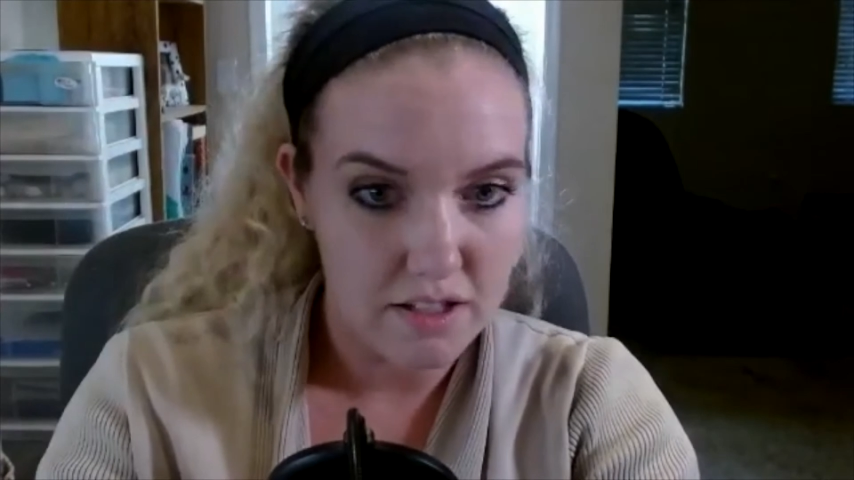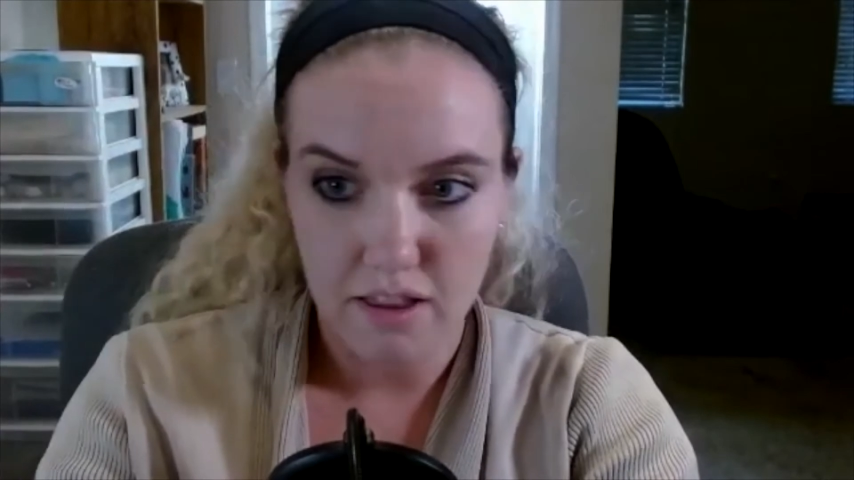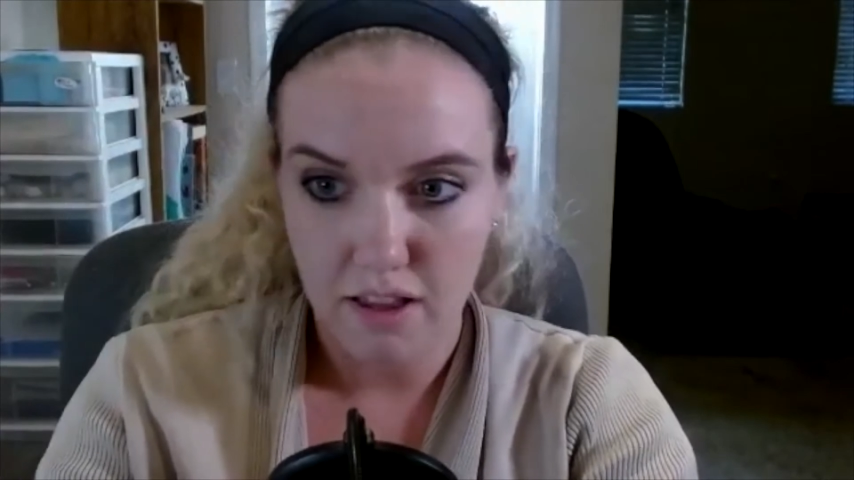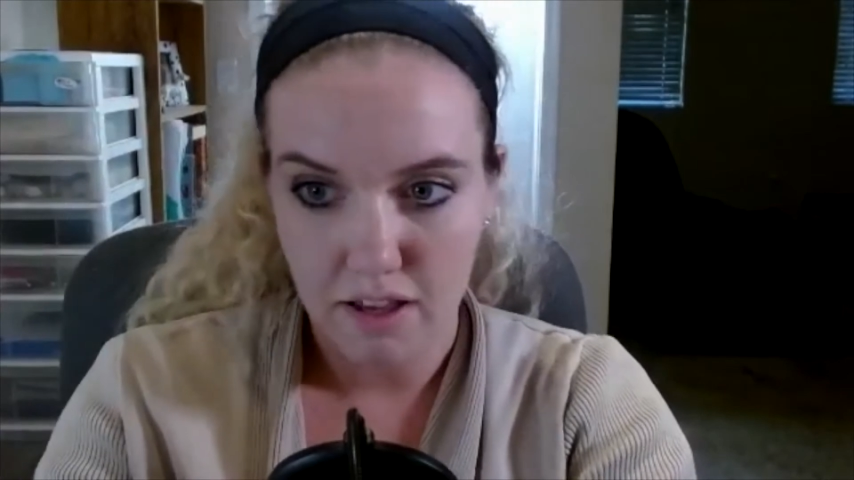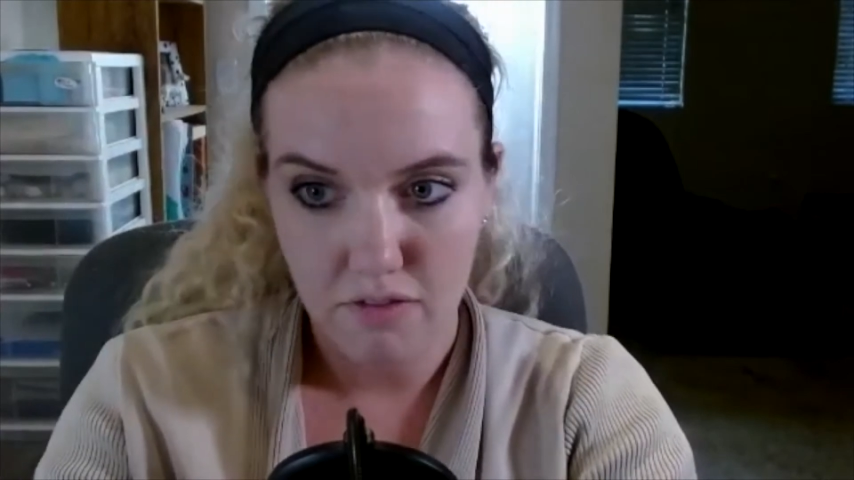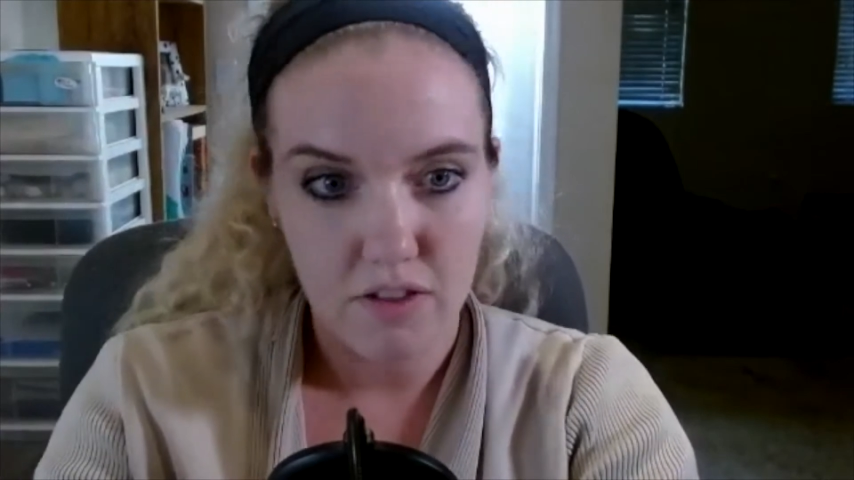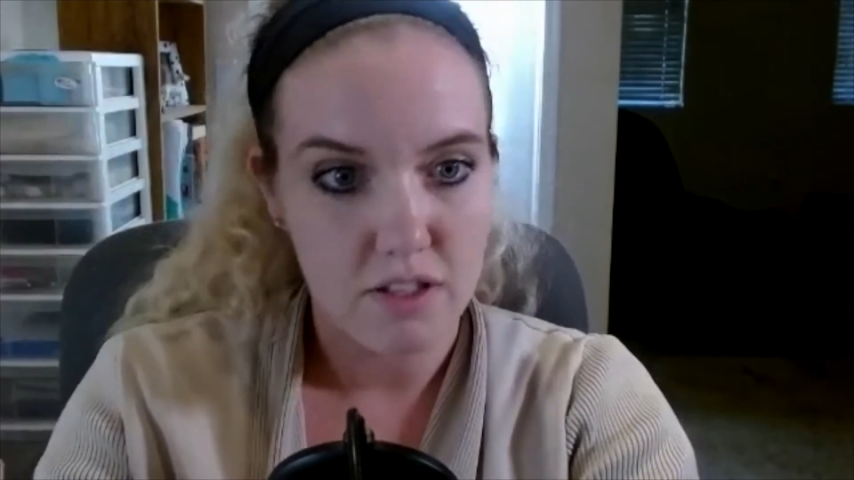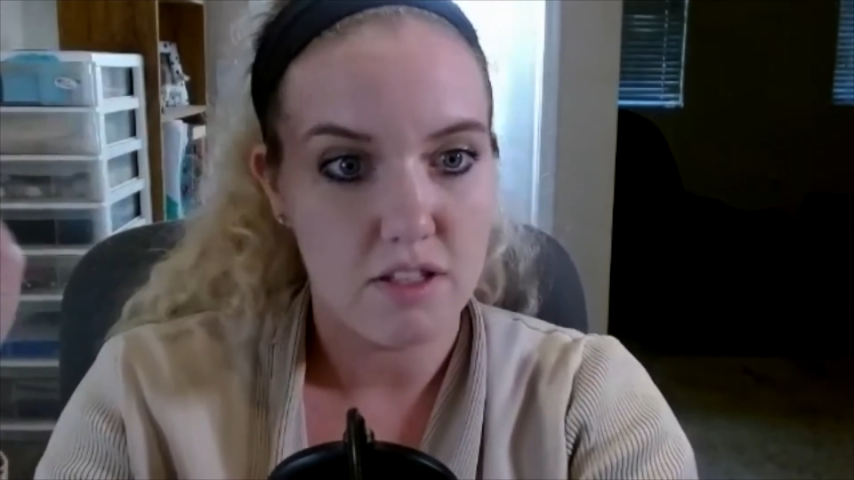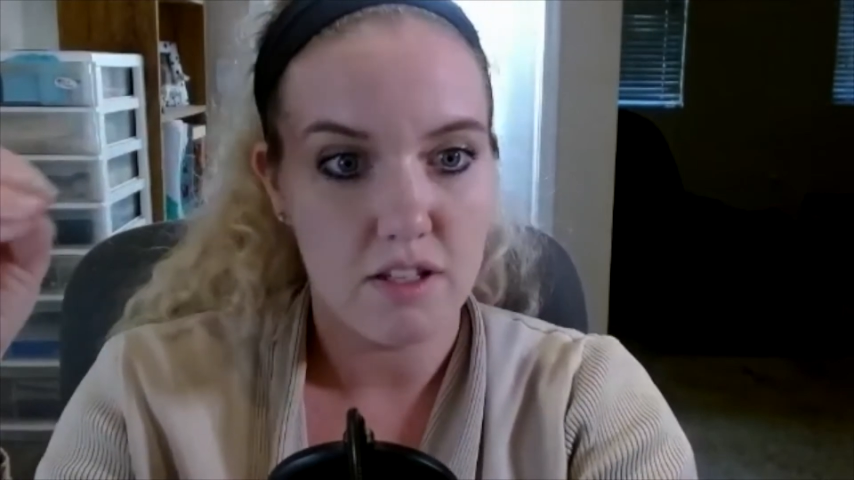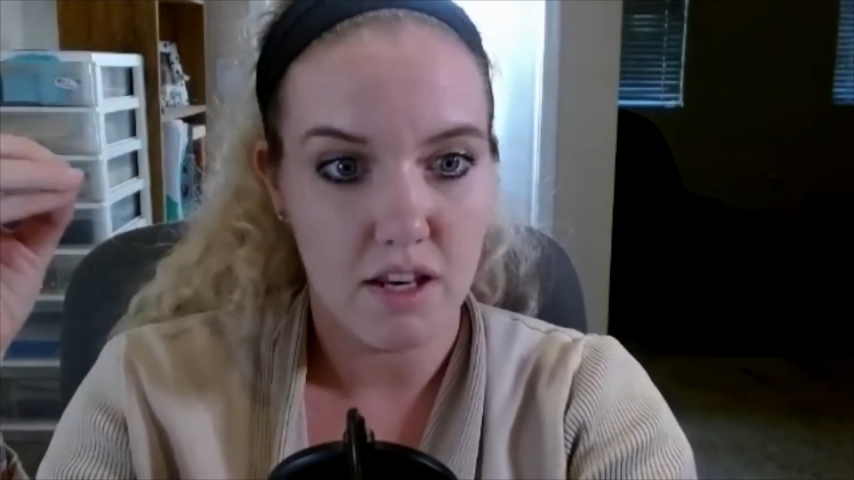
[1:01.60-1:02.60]
life
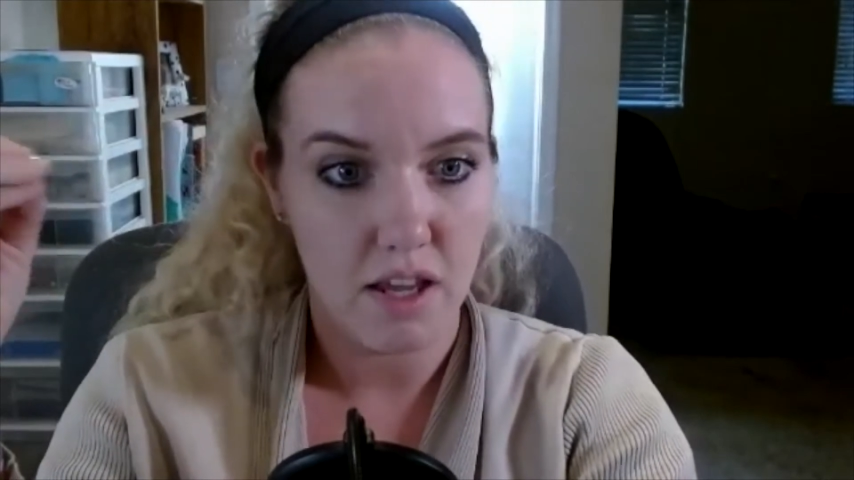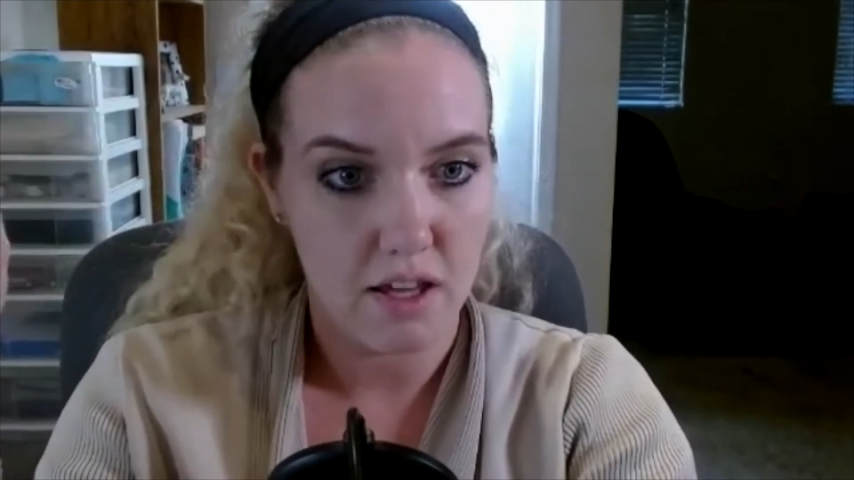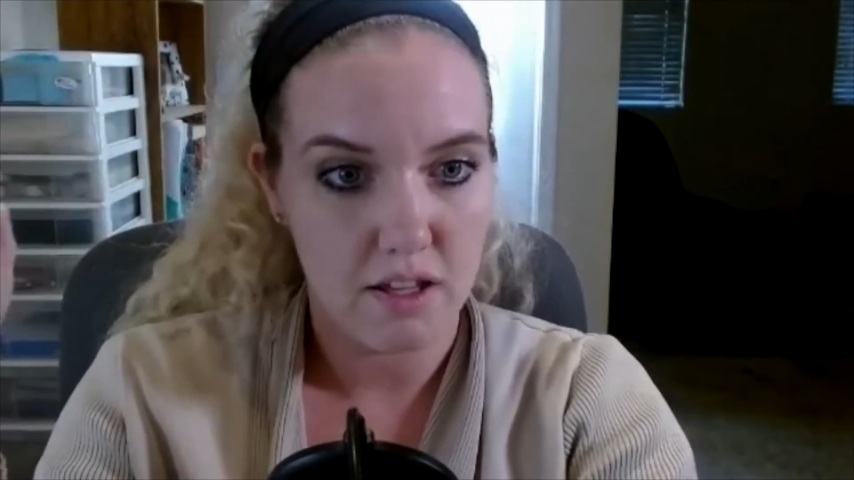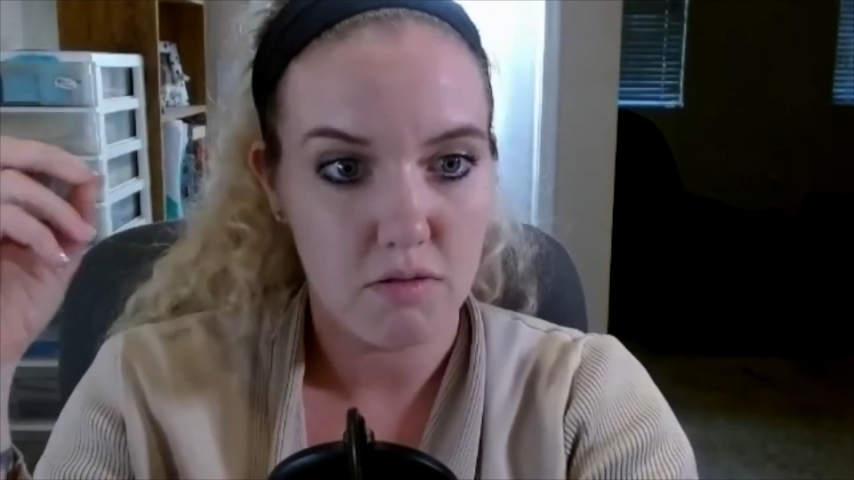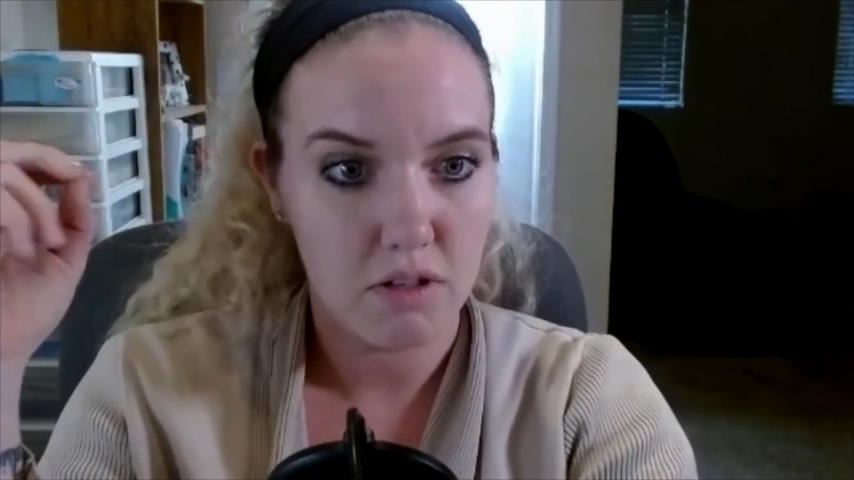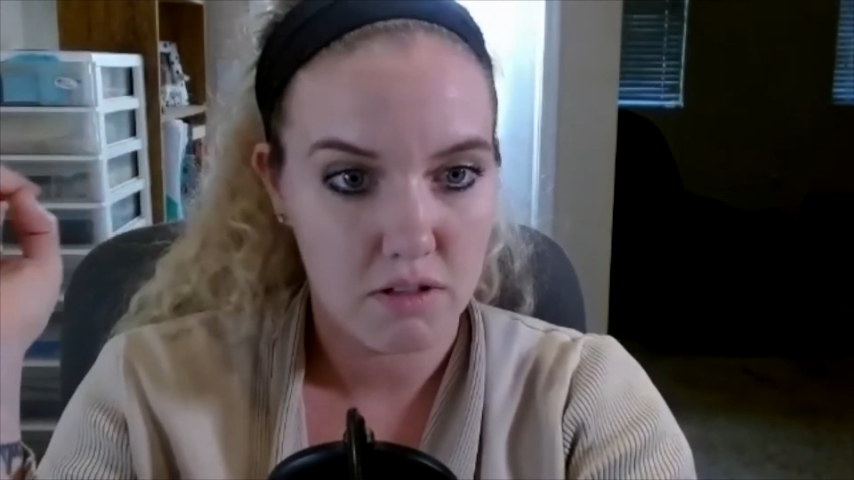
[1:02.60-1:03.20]
is to enhance